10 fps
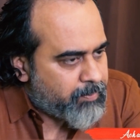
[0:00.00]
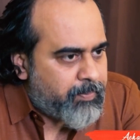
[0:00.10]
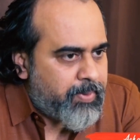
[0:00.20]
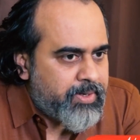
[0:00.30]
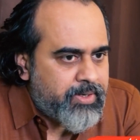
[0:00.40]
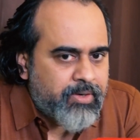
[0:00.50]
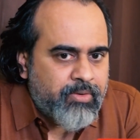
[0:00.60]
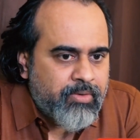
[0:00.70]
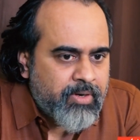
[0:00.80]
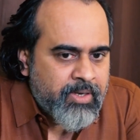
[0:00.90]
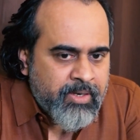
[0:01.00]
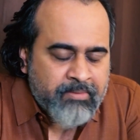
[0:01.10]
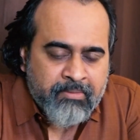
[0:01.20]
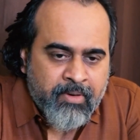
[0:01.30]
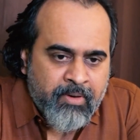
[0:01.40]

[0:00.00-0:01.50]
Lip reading: a particular